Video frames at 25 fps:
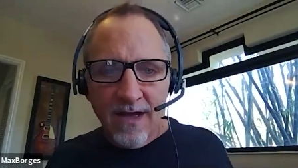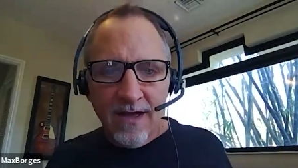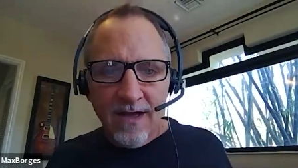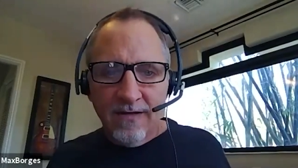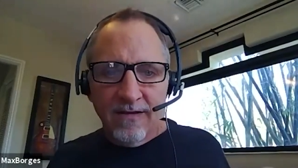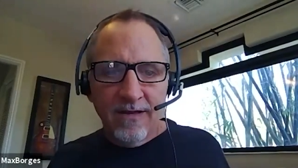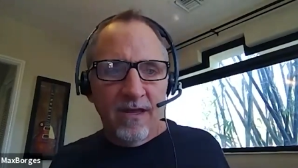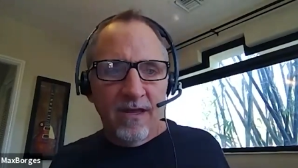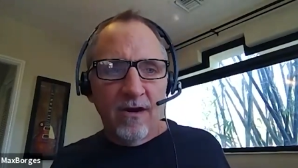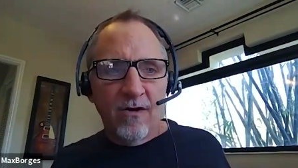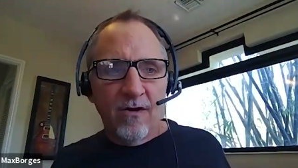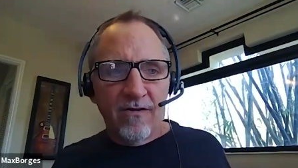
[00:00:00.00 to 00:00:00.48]

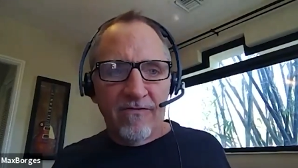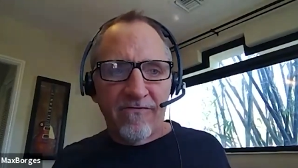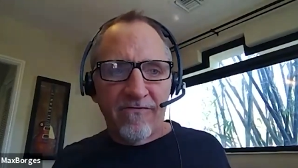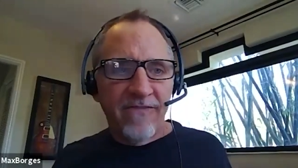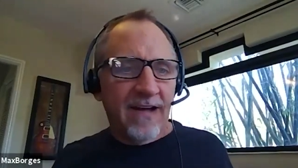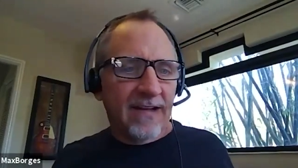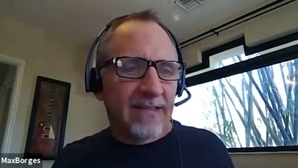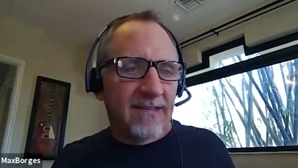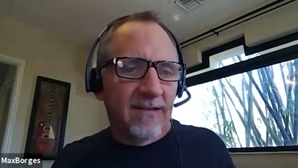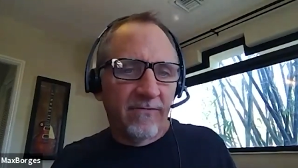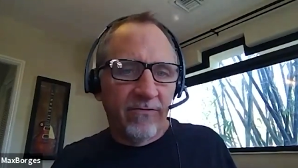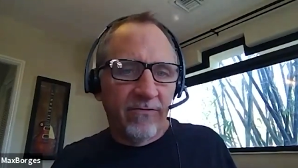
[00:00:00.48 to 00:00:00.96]
you know,
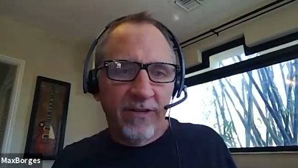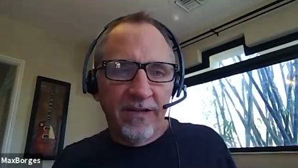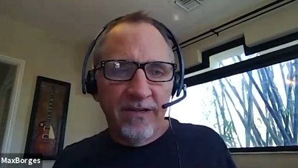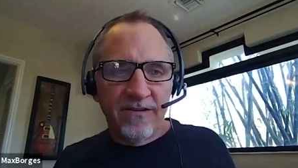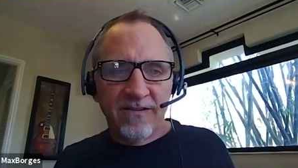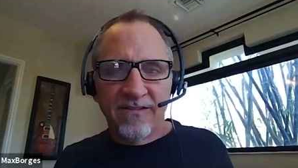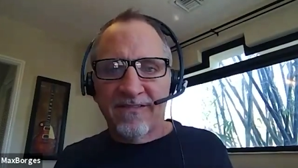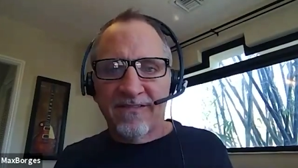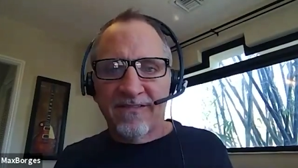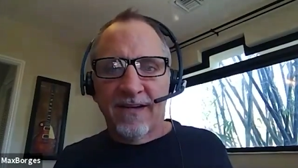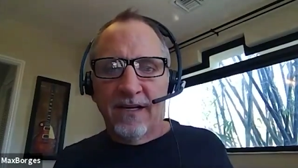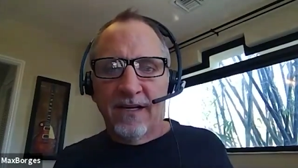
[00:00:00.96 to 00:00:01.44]
effectively,
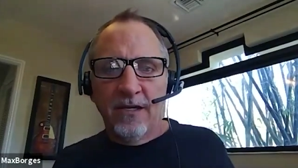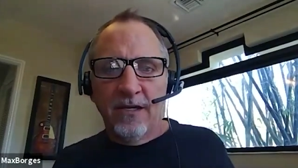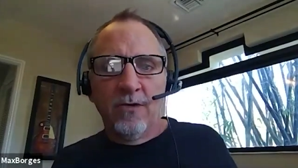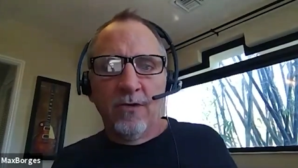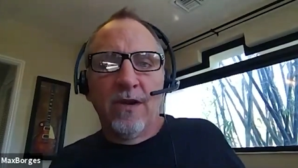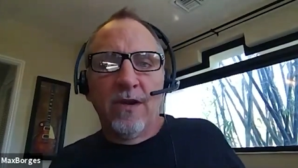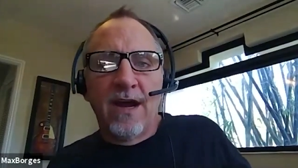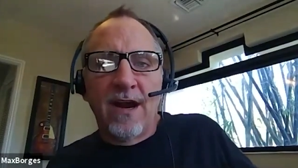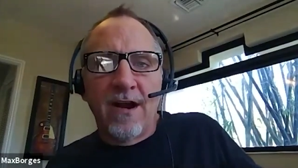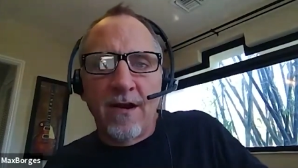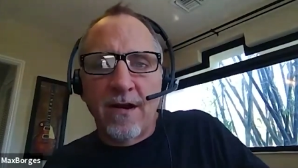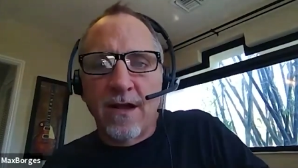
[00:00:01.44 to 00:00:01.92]
just like you
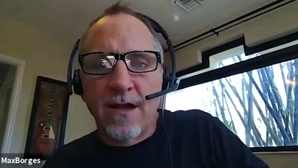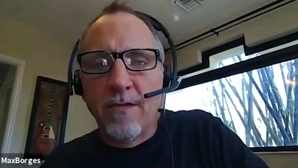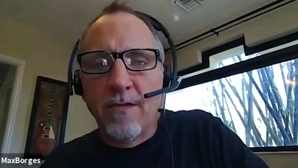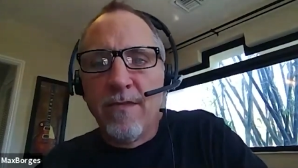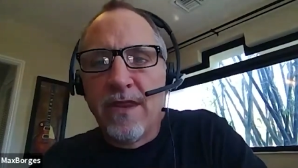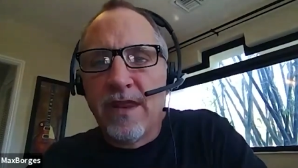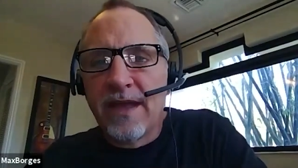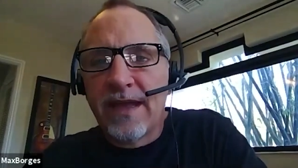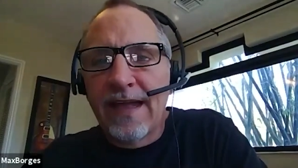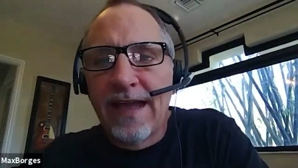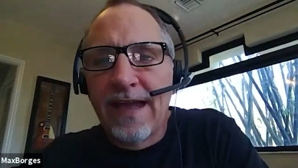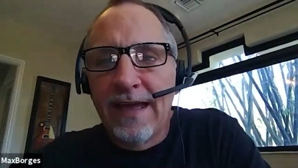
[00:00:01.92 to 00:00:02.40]
and I are
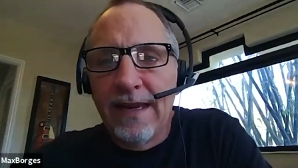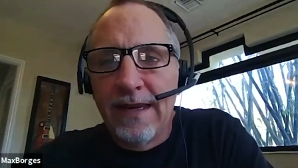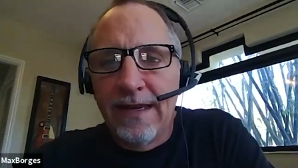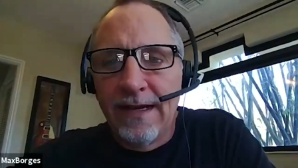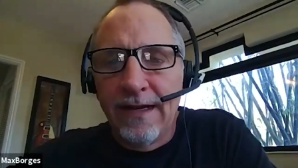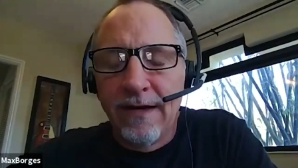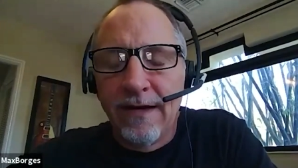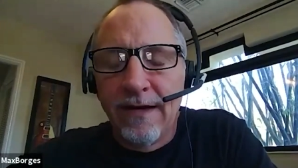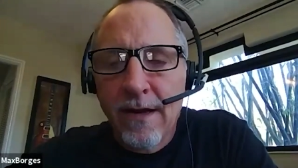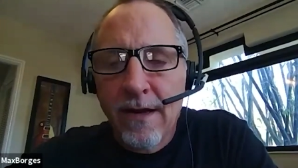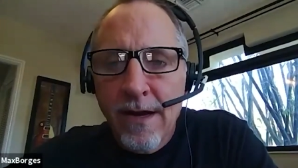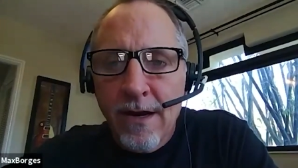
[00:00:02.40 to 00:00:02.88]

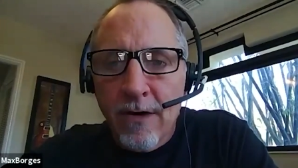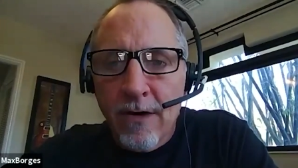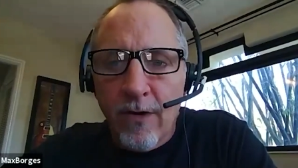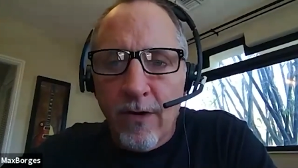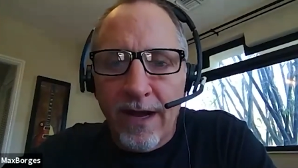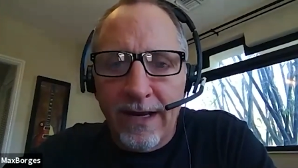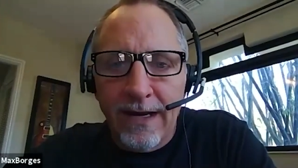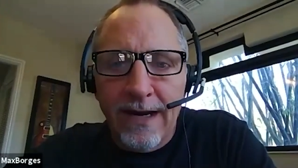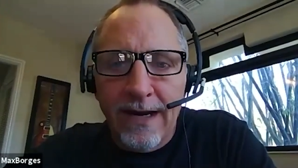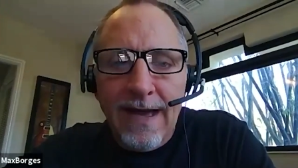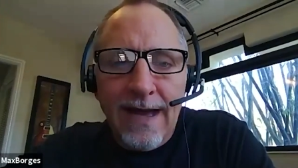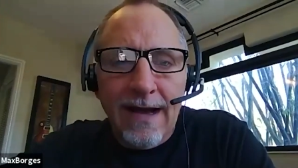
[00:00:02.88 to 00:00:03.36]
communicating
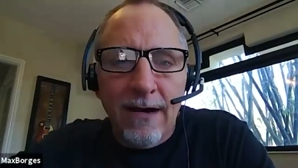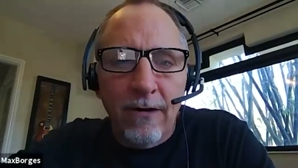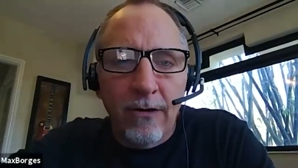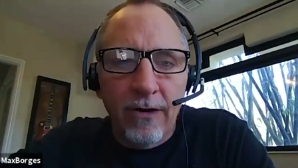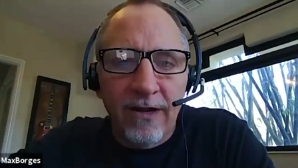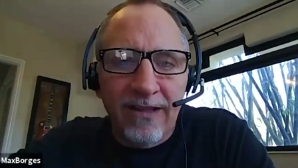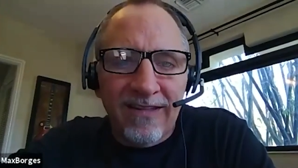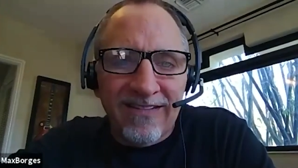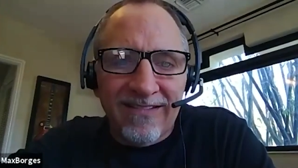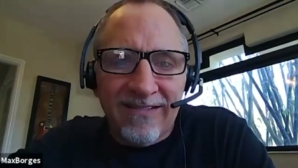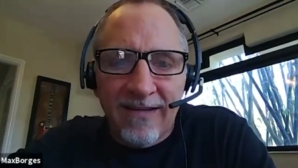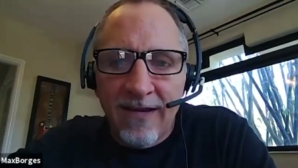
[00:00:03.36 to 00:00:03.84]
right now.
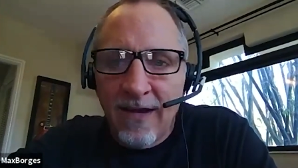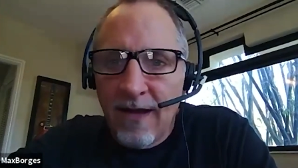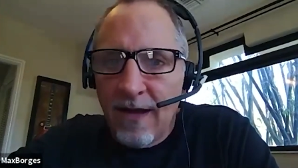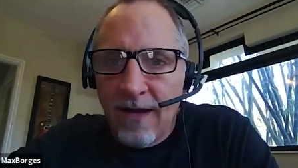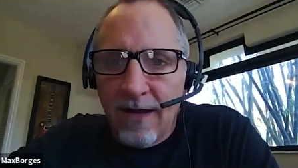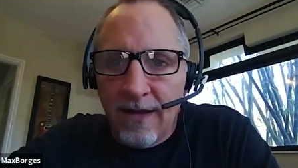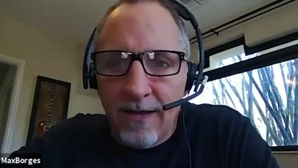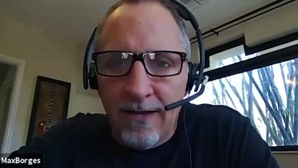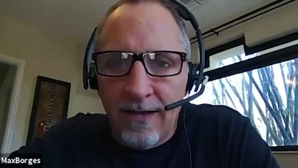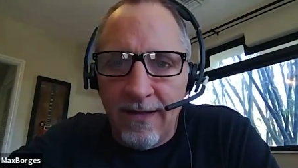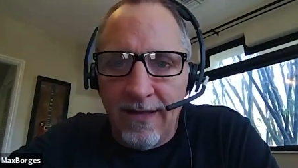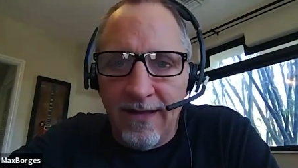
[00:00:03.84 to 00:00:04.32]
It's
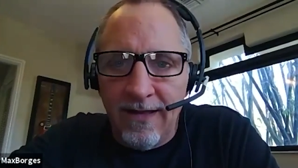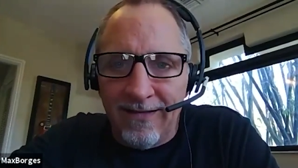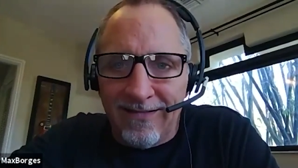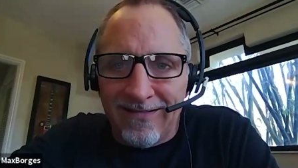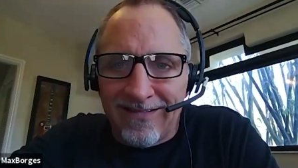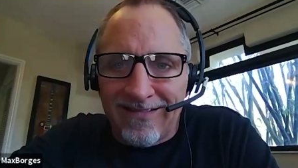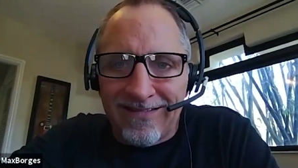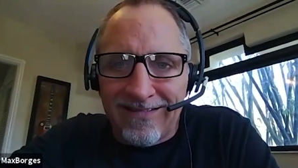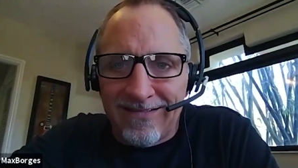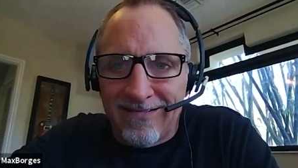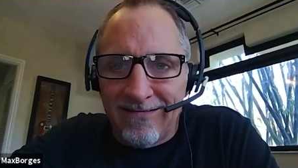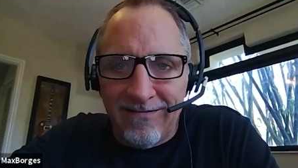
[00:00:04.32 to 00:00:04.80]

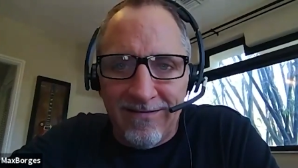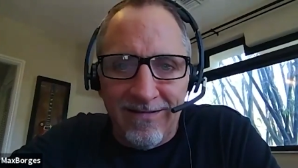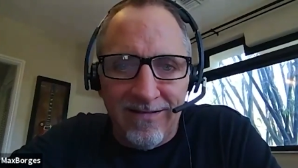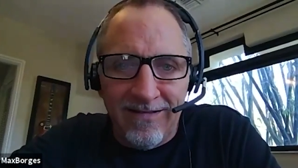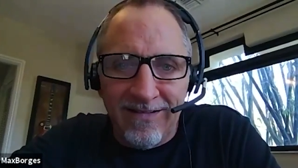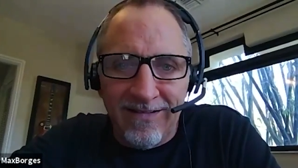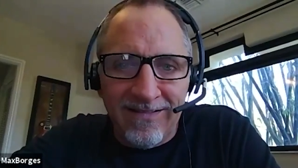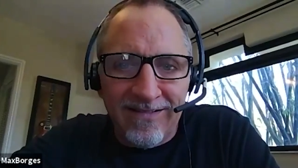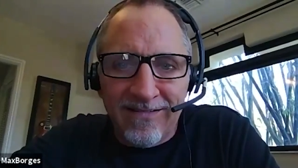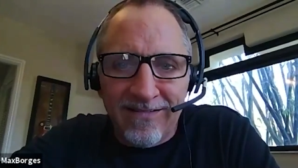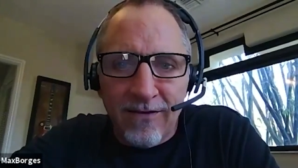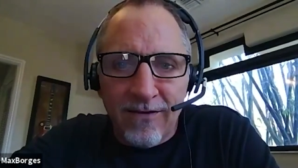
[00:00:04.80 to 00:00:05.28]
it's
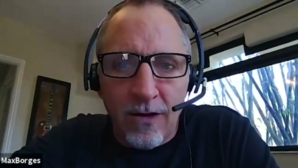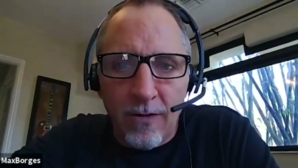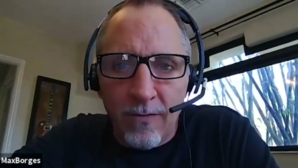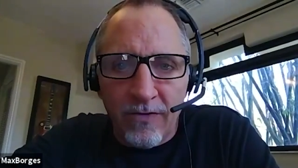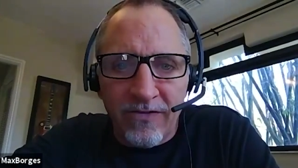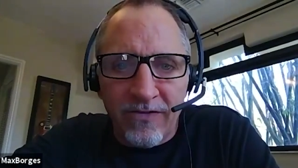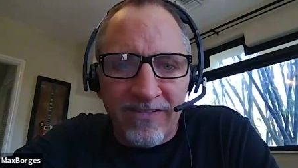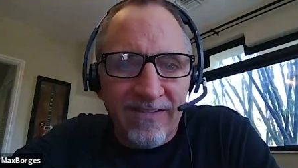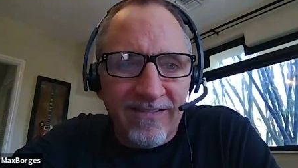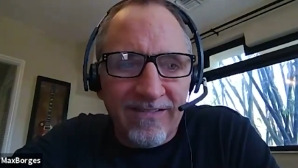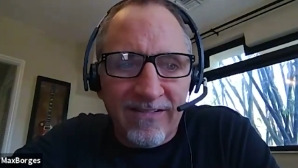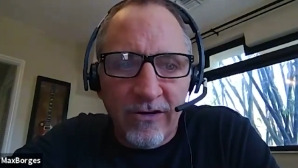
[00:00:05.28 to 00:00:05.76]
this is
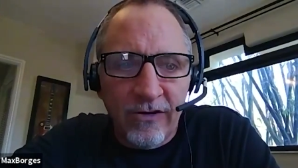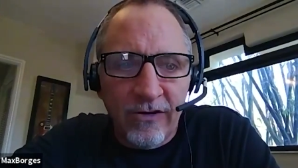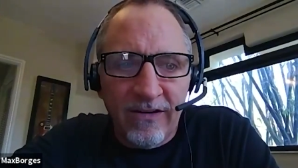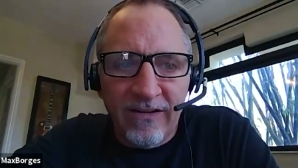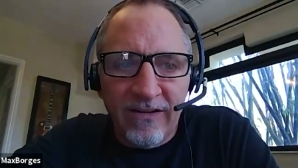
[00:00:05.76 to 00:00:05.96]
almost as good